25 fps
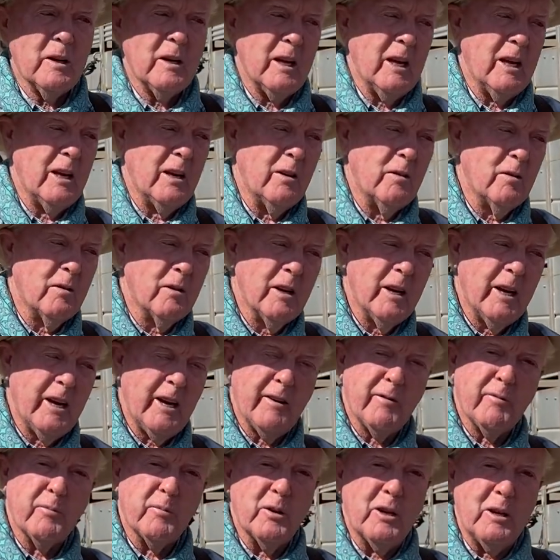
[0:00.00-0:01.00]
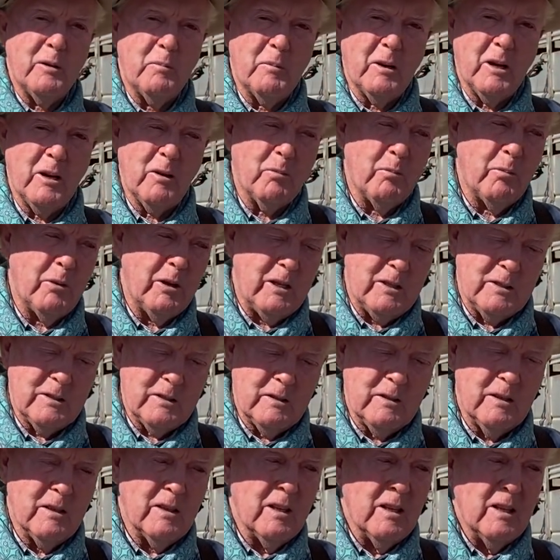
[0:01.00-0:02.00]
and or half-breed
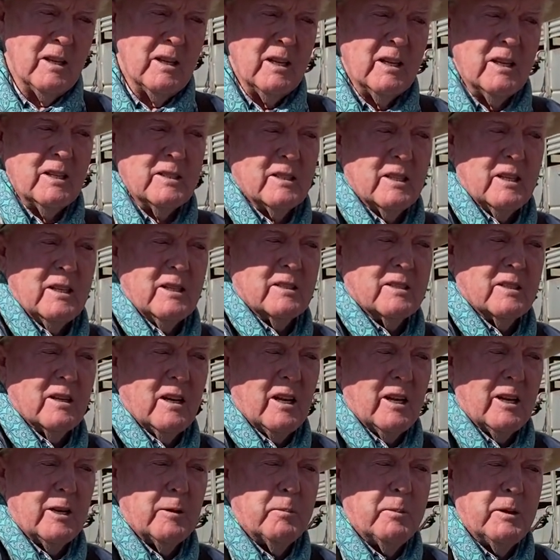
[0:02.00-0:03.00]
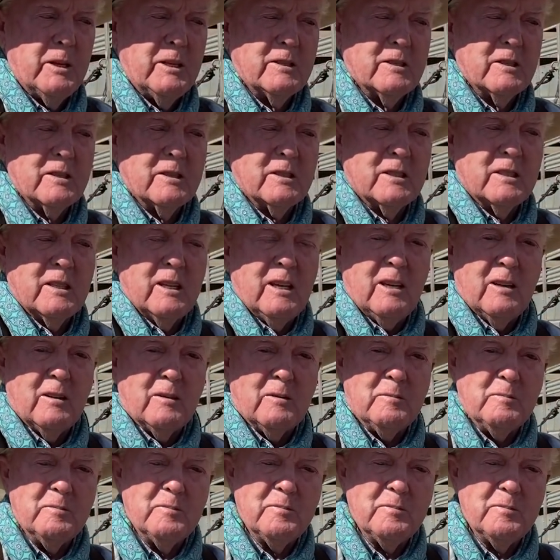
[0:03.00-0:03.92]
mouthpiece. It's a solid piece of steel.